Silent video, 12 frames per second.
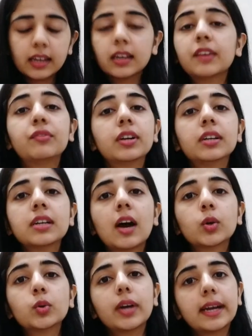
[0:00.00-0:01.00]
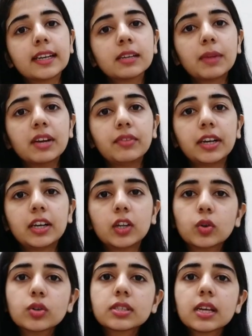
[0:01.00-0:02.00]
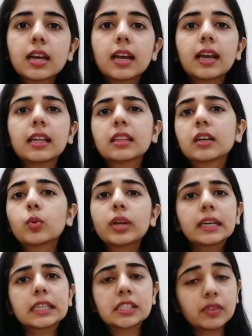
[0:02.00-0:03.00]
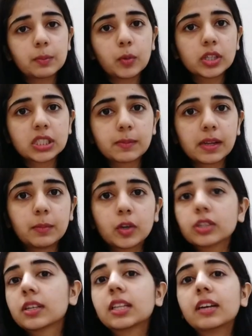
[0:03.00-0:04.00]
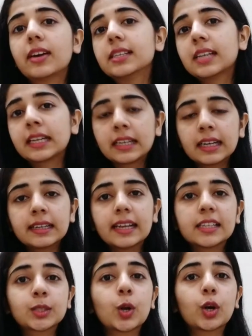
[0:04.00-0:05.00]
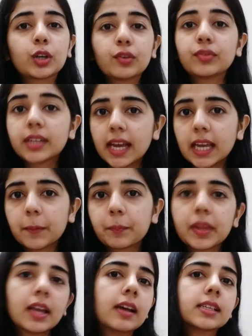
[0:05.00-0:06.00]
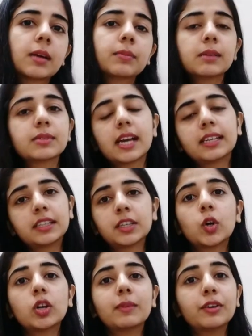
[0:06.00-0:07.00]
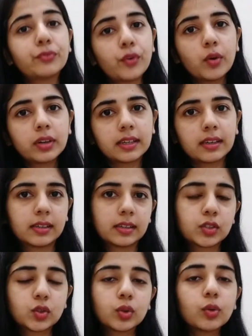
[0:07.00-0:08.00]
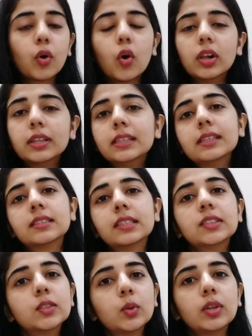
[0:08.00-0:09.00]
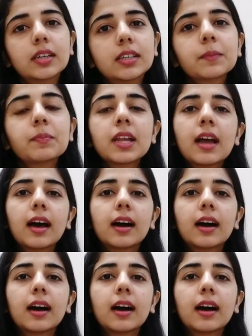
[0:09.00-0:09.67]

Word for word: I have learned how to edit my videos in the quickest way possible, because otherwise editing takes a lot of time. Sometimes I edit it on my phone. So all these things you learn,